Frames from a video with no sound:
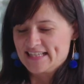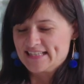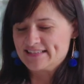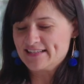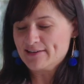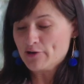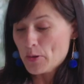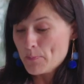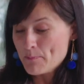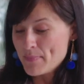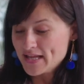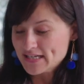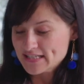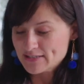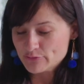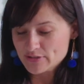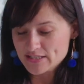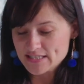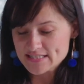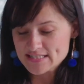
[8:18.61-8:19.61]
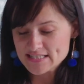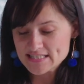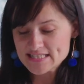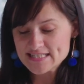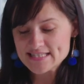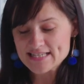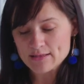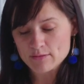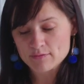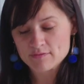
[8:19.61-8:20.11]
There are many
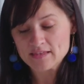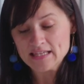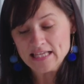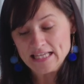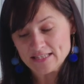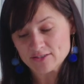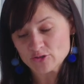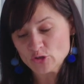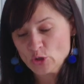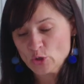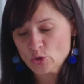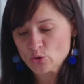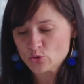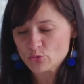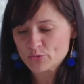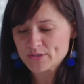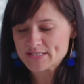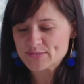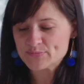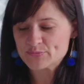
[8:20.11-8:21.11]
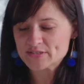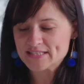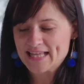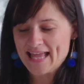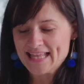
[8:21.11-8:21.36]
reasons that theater goers would